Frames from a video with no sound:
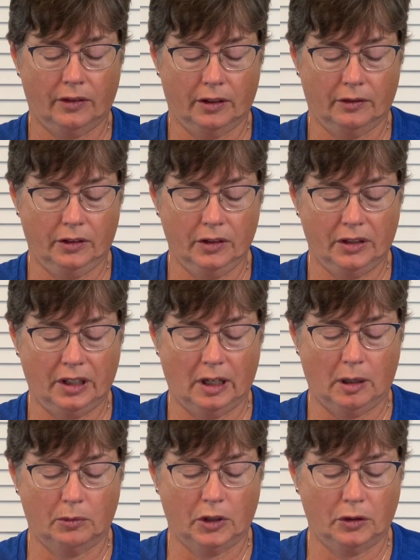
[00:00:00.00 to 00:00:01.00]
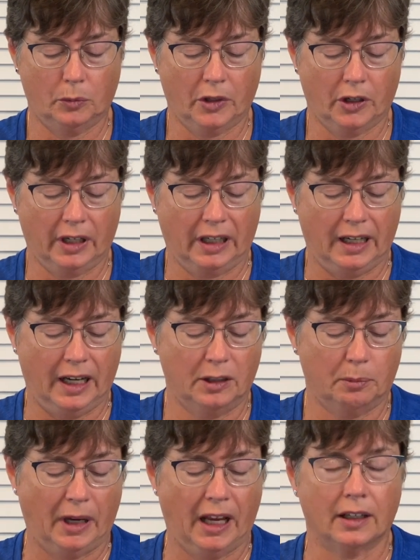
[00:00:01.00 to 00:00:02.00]
the first time just wearing an ace
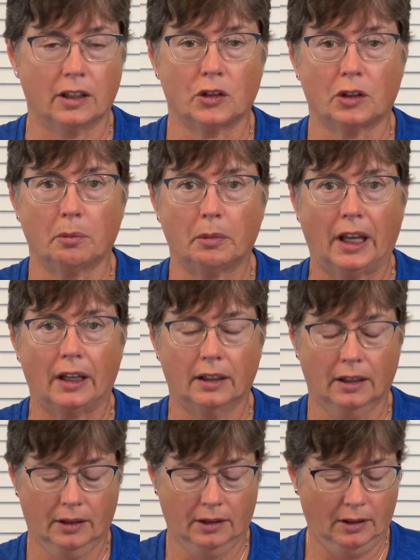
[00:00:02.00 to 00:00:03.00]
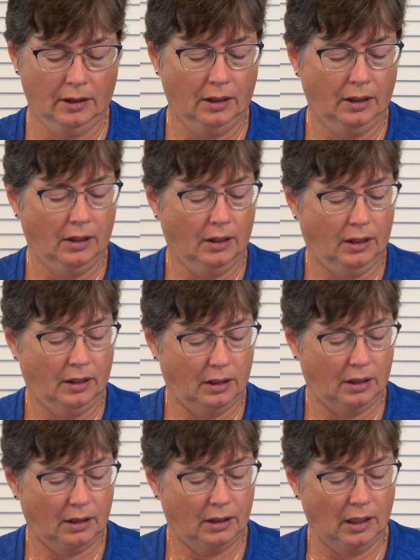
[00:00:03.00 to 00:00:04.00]
bandage to bed.
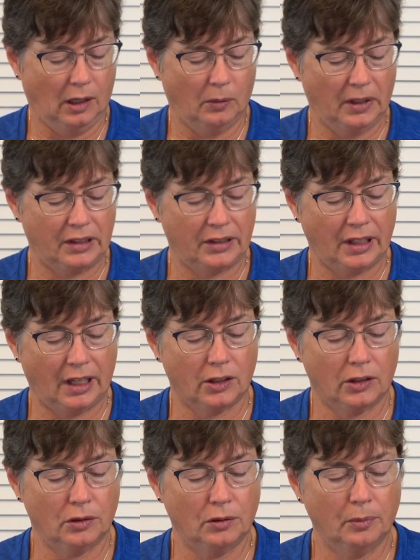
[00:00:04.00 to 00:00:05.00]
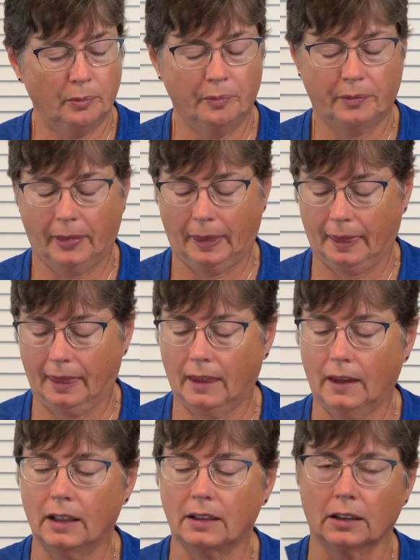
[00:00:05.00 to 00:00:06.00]
Now, what does that do?
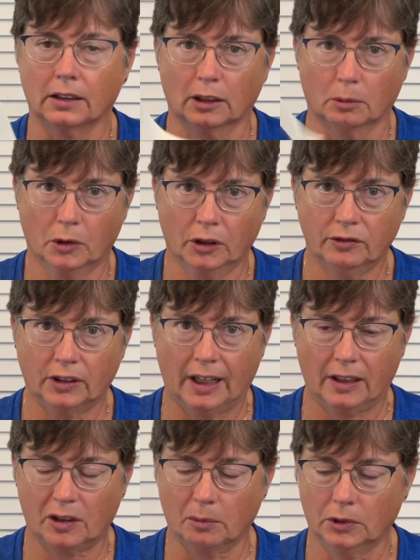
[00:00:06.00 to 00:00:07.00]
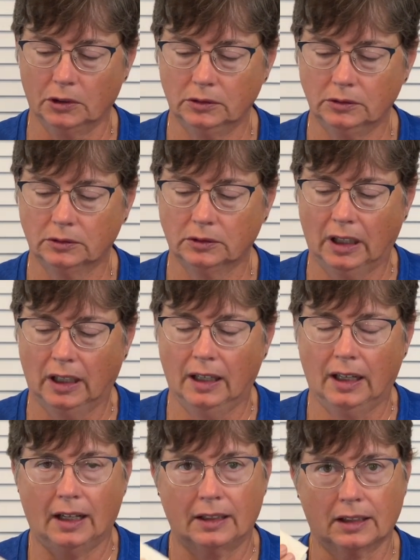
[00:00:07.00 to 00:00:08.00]
It's a little more flexible.
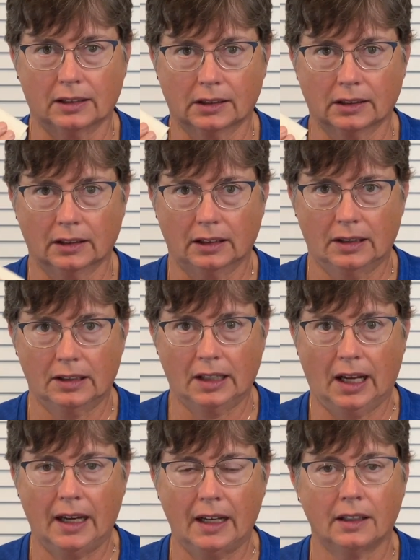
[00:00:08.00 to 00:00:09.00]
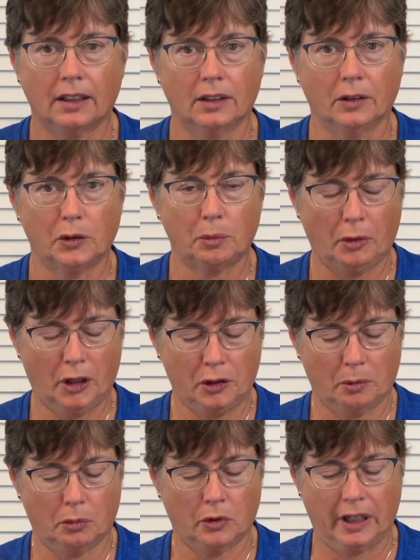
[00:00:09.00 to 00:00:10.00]
It's a little less tight in those
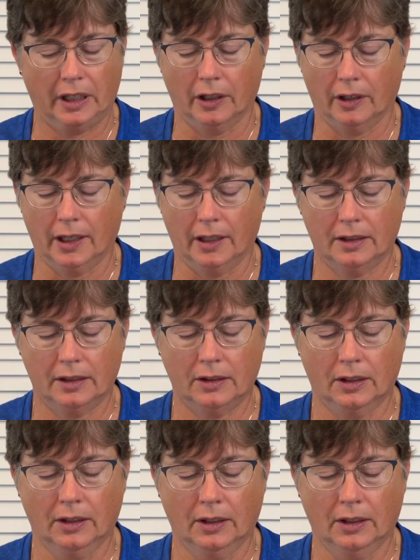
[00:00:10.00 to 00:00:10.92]
pressure point areas,